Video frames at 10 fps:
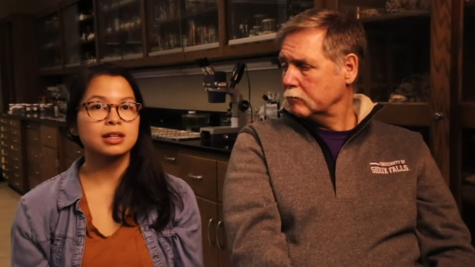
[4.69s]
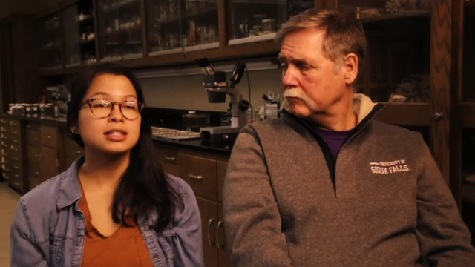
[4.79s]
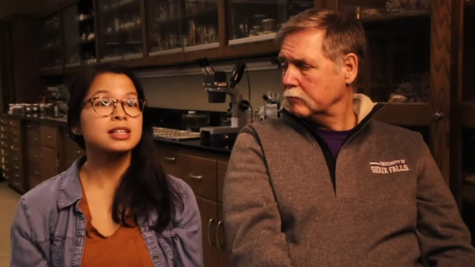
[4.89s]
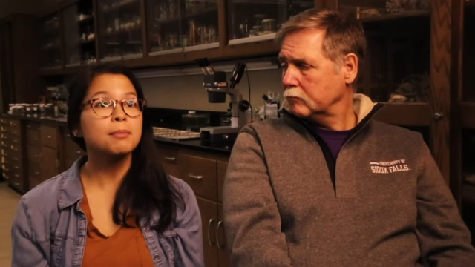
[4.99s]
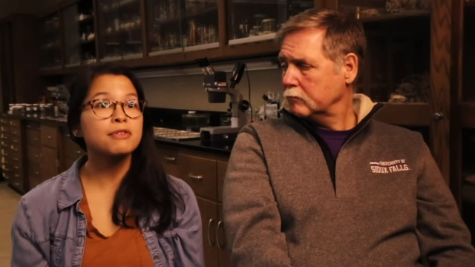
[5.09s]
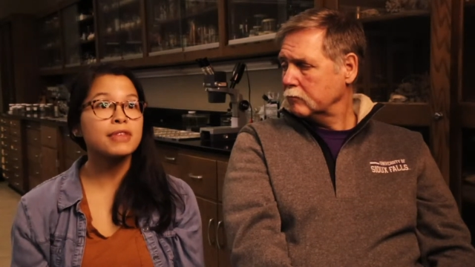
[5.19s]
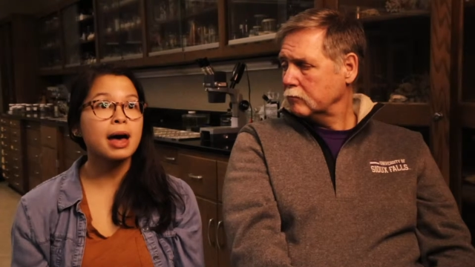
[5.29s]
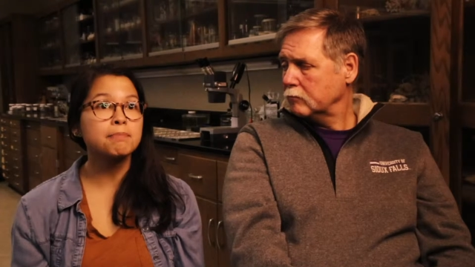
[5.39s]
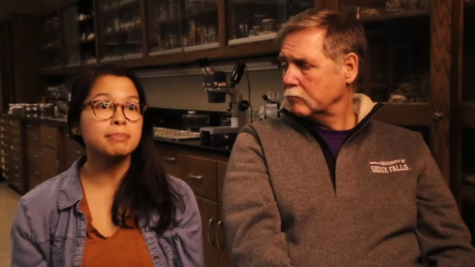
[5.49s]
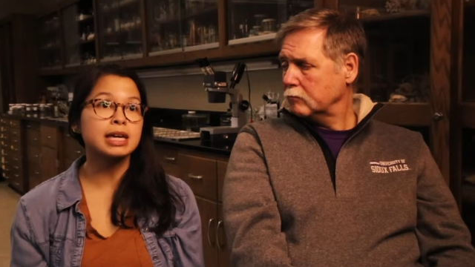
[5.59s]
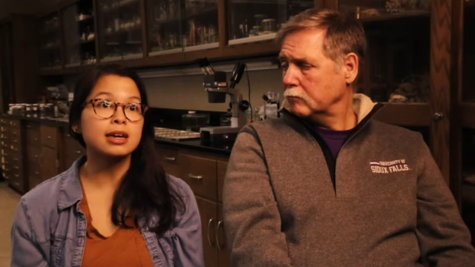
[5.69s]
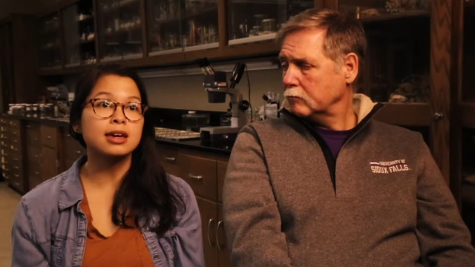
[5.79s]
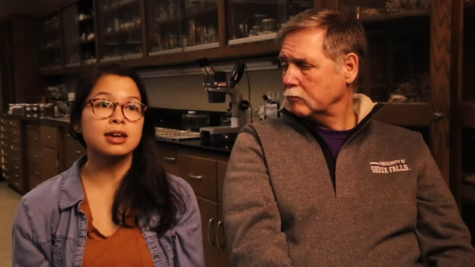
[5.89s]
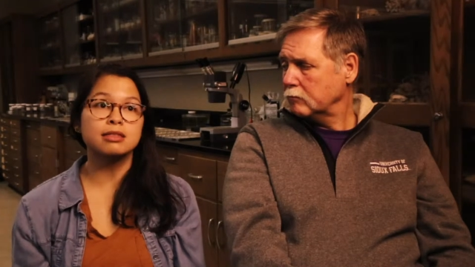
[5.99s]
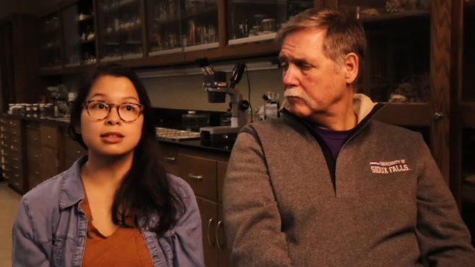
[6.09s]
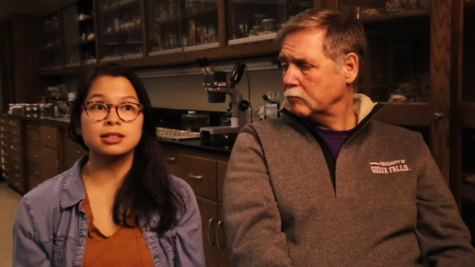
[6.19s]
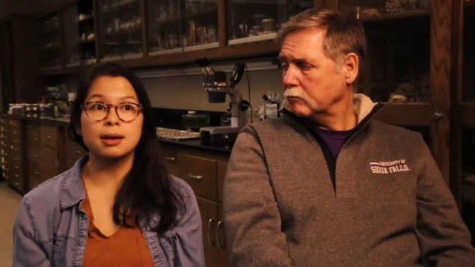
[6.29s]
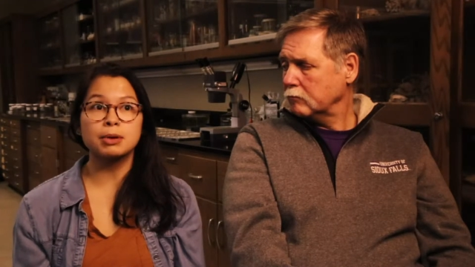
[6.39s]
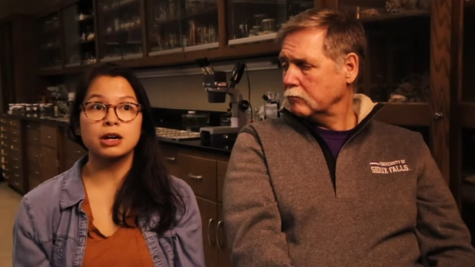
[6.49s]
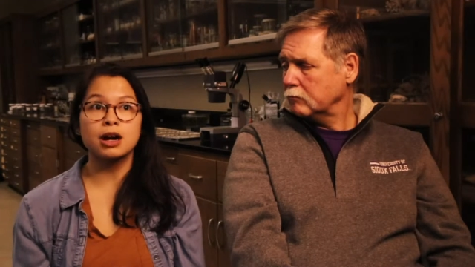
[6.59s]
Speaker 1: some of them being in the
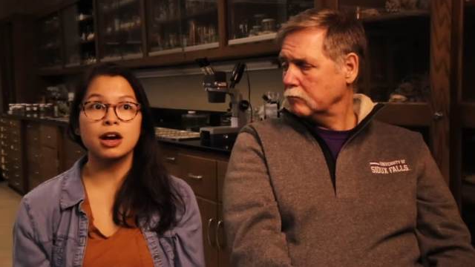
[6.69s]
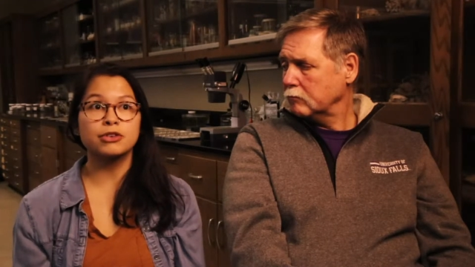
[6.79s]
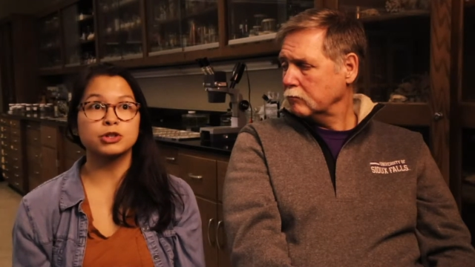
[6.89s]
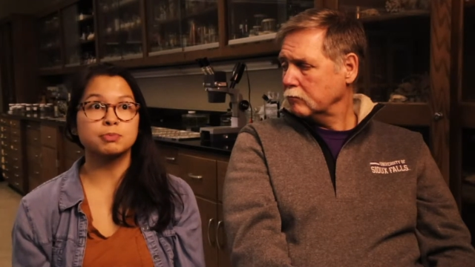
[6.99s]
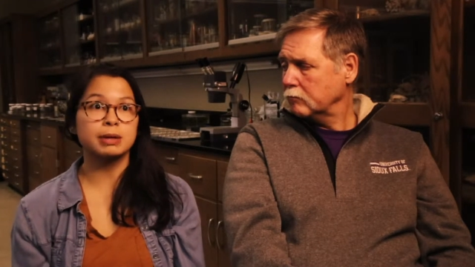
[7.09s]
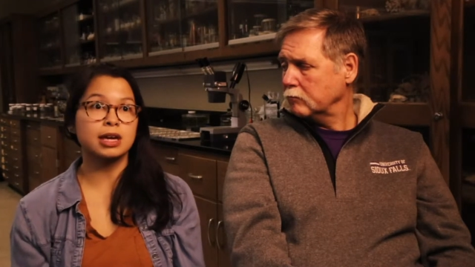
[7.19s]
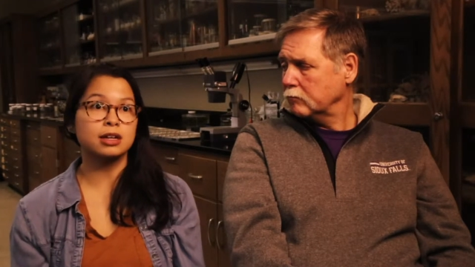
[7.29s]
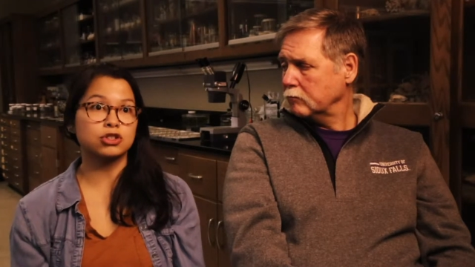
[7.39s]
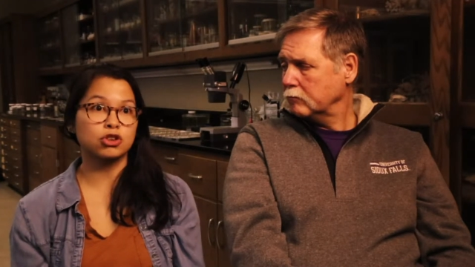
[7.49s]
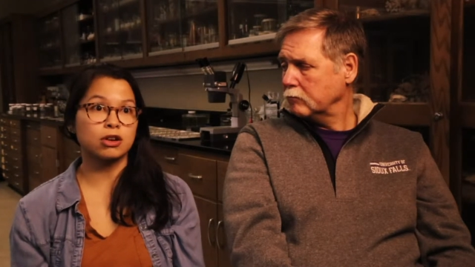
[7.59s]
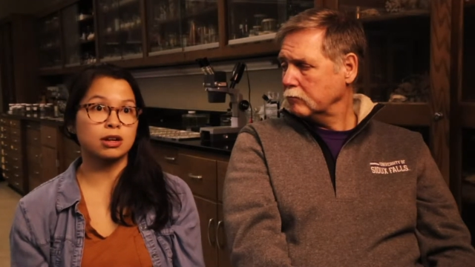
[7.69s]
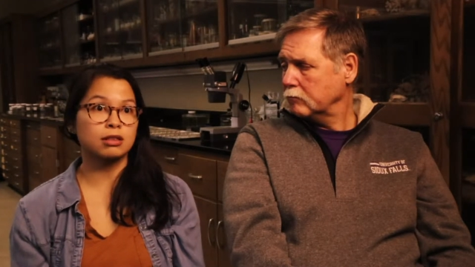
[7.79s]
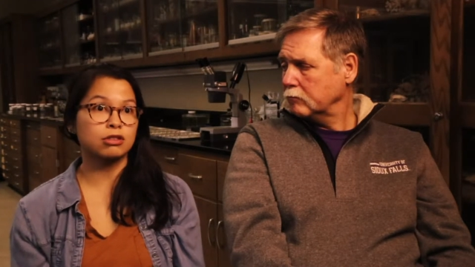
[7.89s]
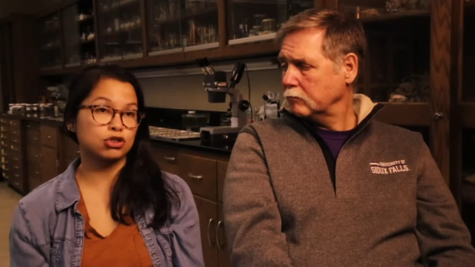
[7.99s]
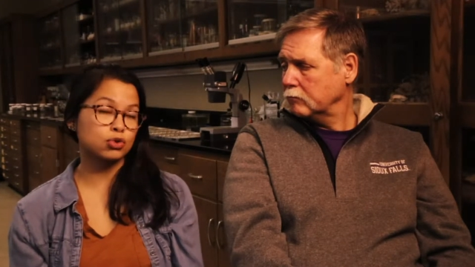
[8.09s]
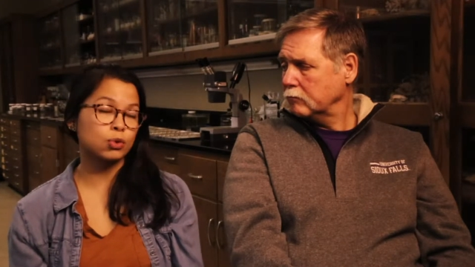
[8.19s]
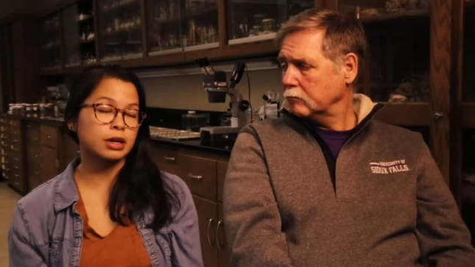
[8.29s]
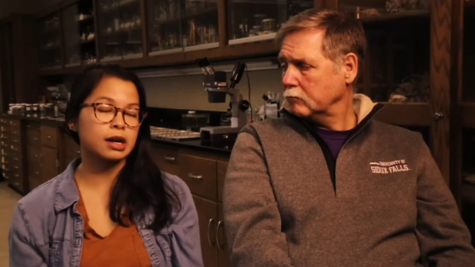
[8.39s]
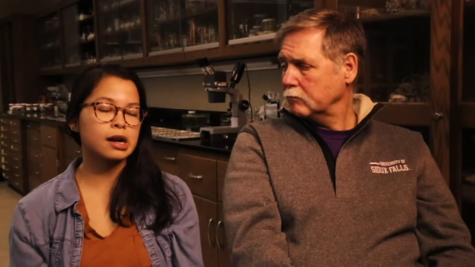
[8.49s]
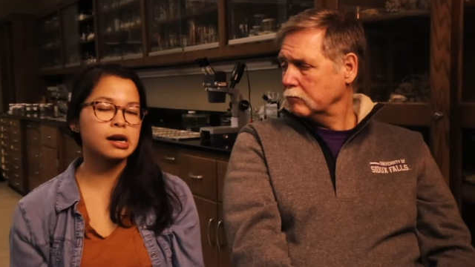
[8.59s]
summer, others being during the school
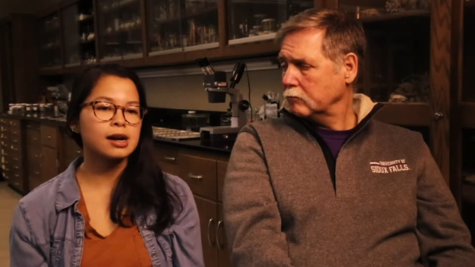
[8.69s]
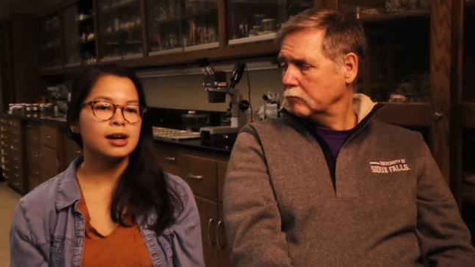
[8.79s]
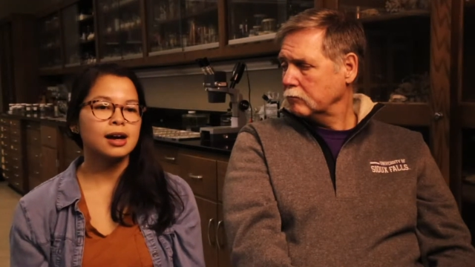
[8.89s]
year.